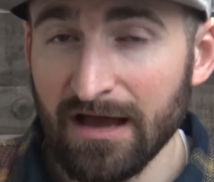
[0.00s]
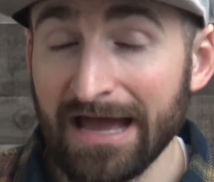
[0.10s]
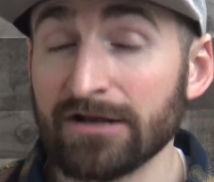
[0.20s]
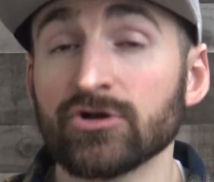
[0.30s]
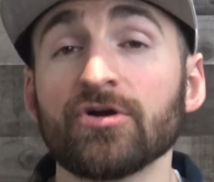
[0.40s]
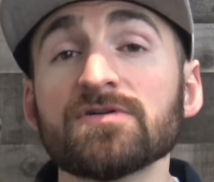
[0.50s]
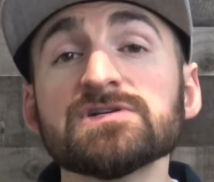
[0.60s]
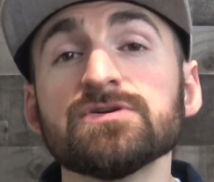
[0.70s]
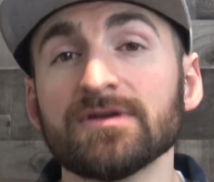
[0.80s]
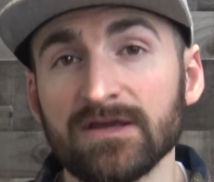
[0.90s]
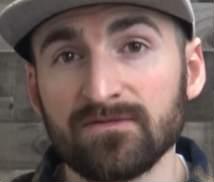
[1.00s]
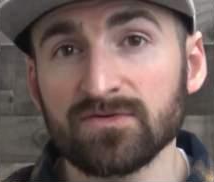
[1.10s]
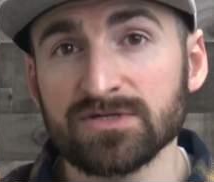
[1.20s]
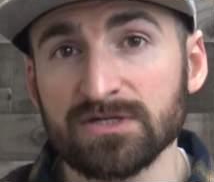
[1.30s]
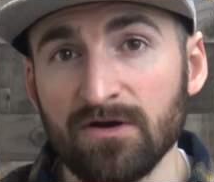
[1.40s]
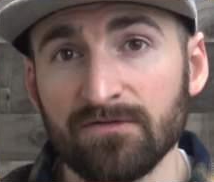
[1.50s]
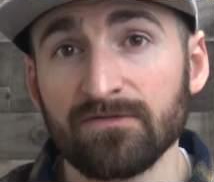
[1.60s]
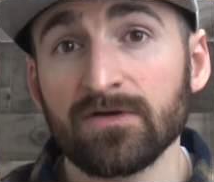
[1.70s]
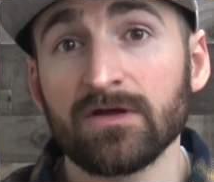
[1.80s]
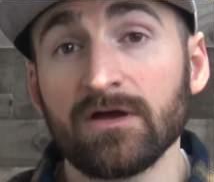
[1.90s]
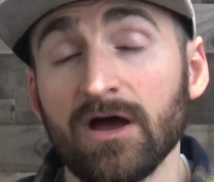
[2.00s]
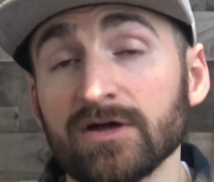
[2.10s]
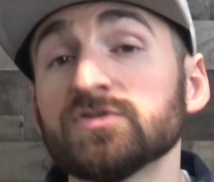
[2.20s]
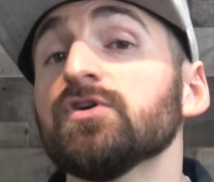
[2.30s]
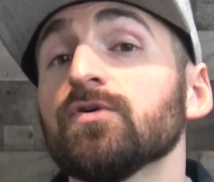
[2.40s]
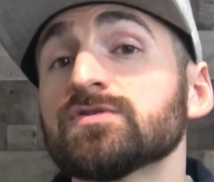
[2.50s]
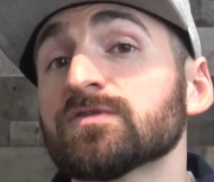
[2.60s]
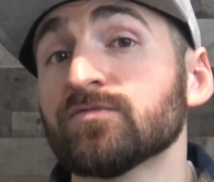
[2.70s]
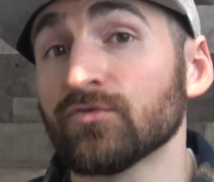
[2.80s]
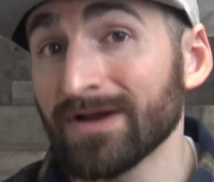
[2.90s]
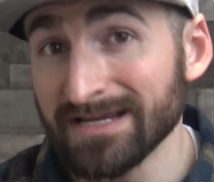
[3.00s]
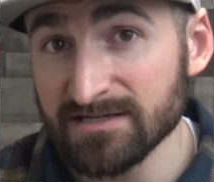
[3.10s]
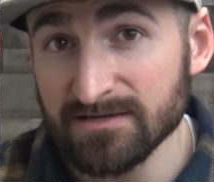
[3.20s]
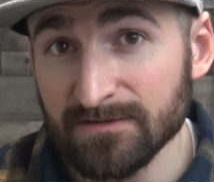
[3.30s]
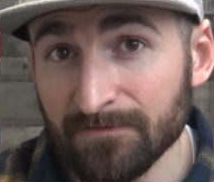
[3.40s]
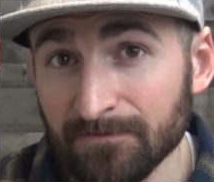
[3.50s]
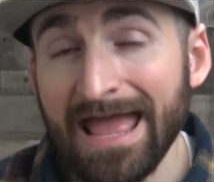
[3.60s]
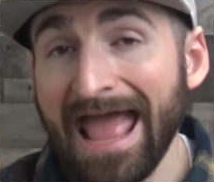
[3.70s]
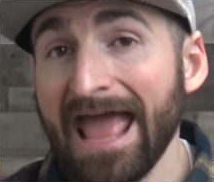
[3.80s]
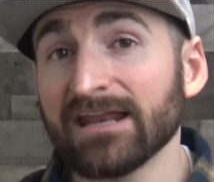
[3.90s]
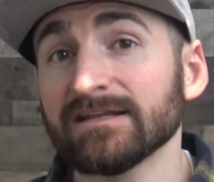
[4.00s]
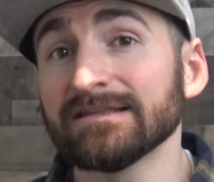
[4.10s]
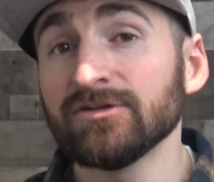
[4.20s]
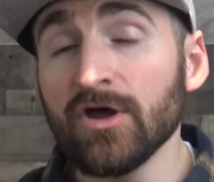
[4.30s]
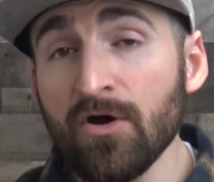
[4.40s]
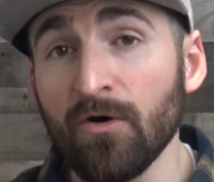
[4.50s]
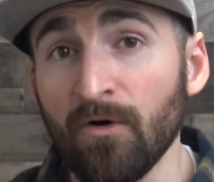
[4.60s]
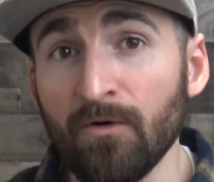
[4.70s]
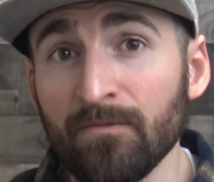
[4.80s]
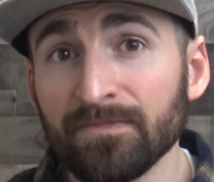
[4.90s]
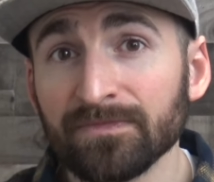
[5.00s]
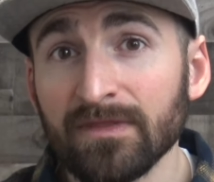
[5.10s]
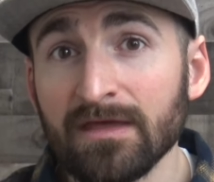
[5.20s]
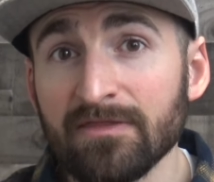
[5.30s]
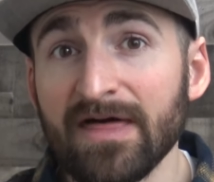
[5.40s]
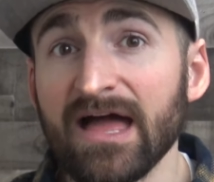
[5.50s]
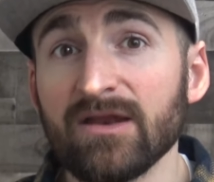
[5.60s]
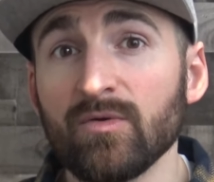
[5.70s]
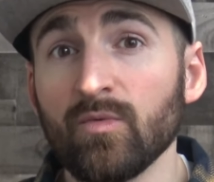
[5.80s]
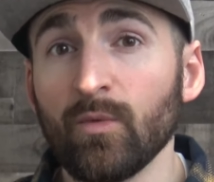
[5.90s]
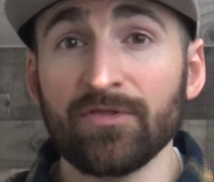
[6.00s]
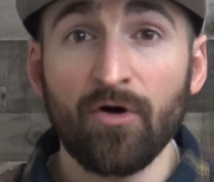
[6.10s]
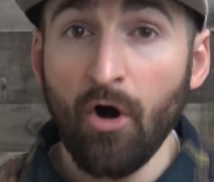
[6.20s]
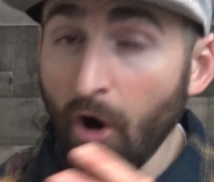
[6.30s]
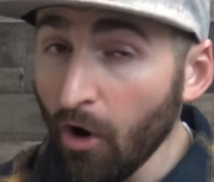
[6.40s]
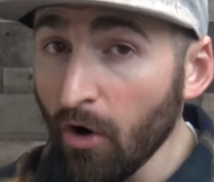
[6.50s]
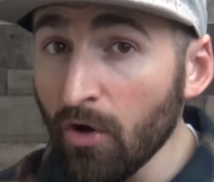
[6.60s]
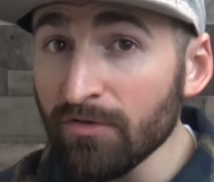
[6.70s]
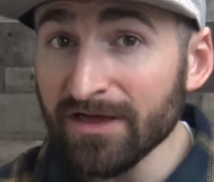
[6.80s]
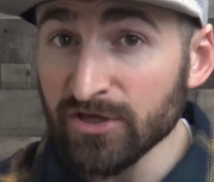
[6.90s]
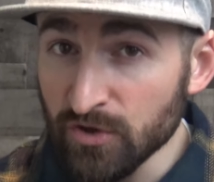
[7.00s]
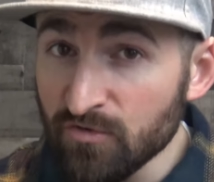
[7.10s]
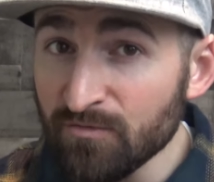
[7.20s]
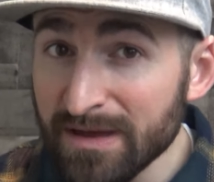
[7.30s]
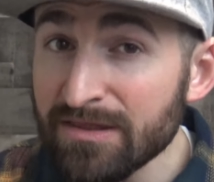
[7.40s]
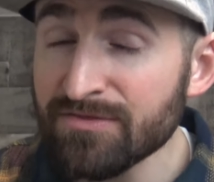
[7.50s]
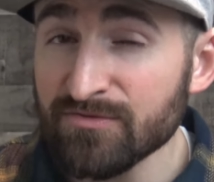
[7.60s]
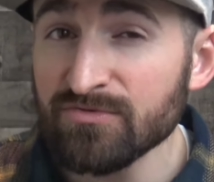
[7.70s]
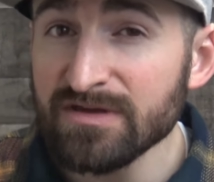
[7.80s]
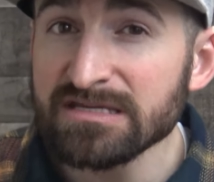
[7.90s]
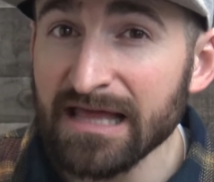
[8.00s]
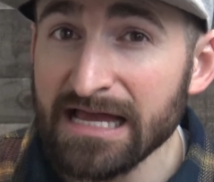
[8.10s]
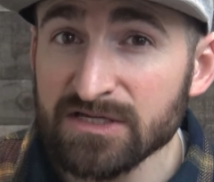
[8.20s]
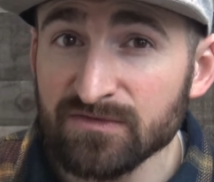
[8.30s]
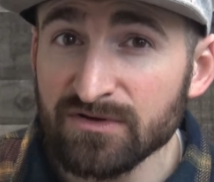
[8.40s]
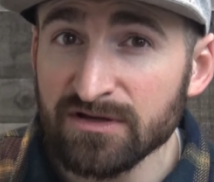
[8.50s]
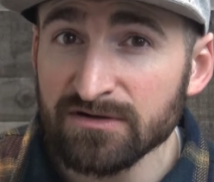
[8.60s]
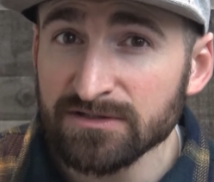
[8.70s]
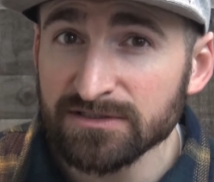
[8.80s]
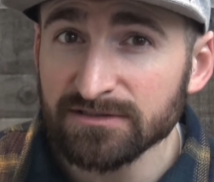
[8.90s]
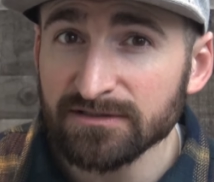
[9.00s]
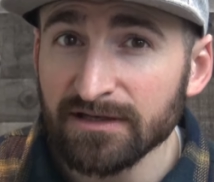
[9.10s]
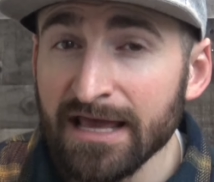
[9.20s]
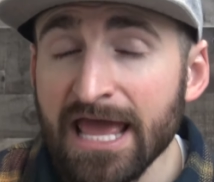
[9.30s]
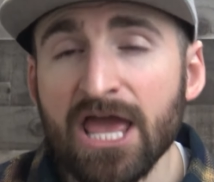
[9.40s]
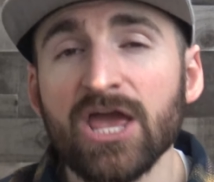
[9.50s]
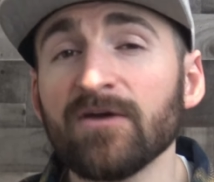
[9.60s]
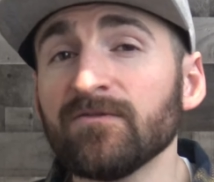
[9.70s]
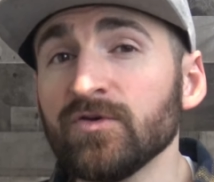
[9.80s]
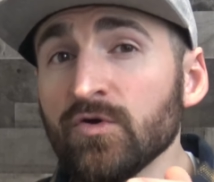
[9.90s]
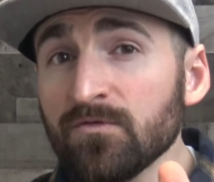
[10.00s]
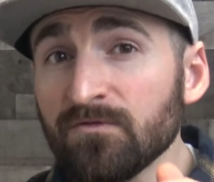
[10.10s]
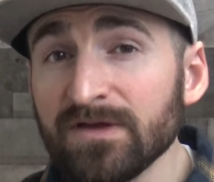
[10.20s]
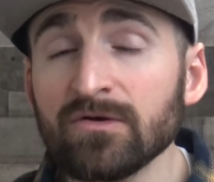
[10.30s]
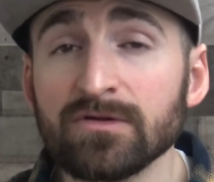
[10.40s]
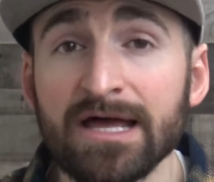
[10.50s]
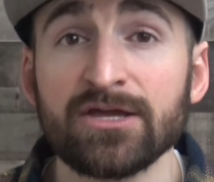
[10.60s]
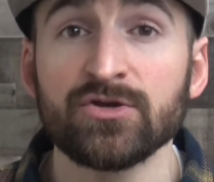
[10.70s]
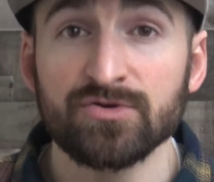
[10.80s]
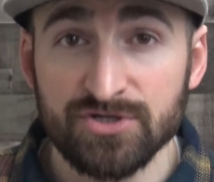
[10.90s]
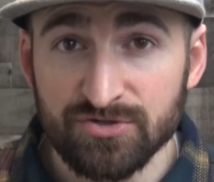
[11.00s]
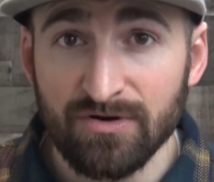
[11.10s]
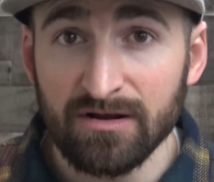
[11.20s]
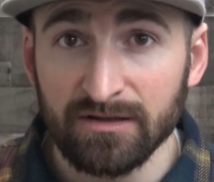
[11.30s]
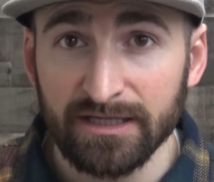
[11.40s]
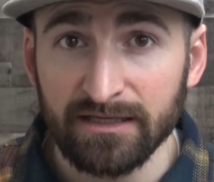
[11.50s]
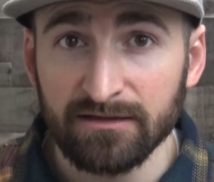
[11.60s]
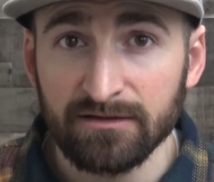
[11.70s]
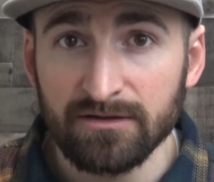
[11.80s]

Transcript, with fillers: I encourage you to give yourself a dose of grace and know that with all that you've been through these last few years, if you feel like you're struggling,